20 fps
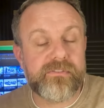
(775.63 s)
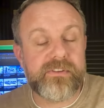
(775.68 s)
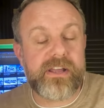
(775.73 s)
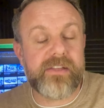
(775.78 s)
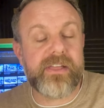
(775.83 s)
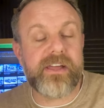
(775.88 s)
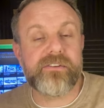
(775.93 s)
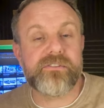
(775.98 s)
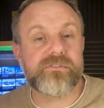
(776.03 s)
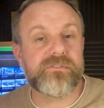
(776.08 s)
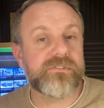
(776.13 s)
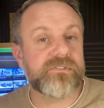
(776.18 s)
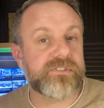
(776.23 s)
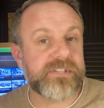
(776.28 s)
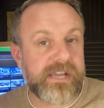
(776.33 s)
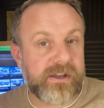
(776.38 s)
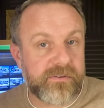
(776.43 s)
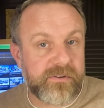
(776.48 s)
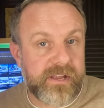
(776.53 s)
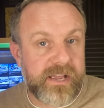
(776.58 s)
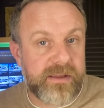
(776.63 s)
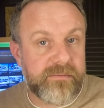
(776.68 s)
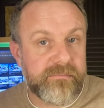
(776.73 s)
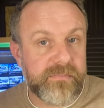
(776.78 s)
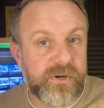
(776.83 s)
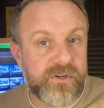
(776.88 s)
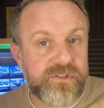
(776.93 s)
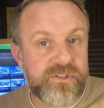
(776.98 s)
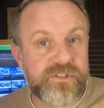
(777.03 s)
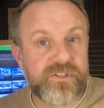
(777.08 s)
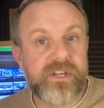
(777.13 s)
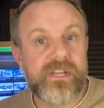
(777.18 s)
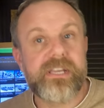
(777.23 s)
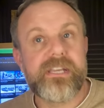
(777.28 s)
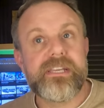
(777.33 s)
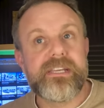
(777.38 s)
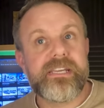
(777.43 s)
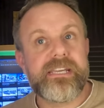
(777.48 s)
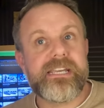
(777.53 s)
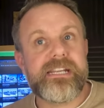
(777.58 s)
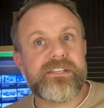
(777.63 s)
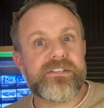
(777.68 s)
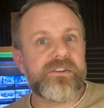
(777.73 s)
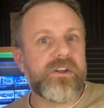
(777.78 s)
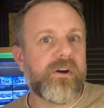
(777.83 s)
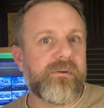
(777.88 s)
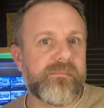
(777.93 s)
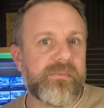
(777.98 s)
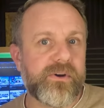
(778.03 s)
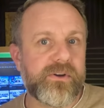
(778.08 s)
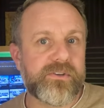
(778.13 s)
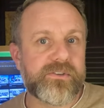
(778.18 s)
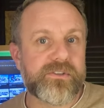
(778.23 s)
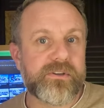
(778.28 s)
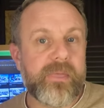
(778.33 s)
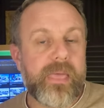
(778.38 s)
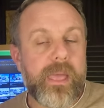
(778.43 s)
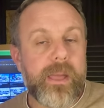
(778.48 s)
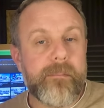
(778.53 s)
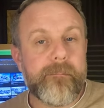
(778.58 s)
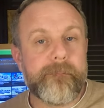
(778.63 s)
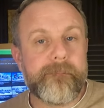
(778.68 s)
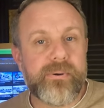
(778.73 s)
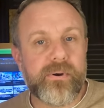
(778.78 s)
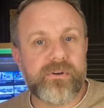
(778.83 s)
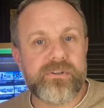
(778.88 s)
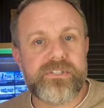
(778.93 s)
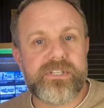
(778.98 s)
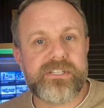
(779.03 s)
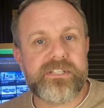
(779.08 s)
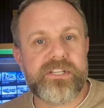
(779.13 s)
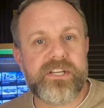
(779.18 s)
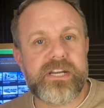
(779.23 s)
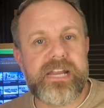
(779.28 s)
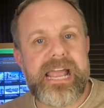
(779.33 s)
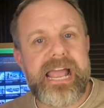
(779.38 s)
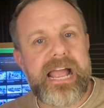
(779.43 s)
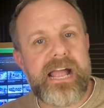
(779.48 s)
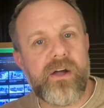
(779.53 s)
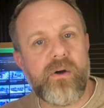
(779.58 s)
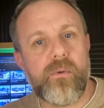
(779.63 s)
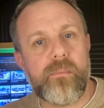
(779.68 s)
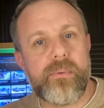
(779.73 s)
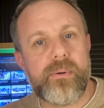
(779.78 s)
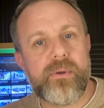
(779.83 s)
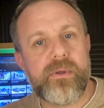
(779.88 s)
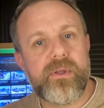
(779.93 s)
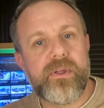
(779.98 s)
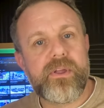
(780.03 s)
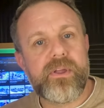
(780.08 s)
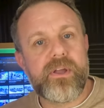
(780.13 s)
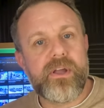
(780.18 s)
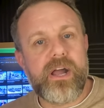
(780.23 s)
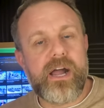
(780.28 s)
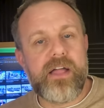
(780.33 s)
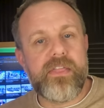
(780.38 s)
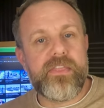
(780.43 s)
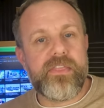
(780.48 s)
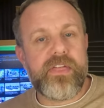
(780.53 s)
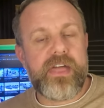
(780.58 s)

Now, that doesn't sound like much, it's not much, but it's going to help. And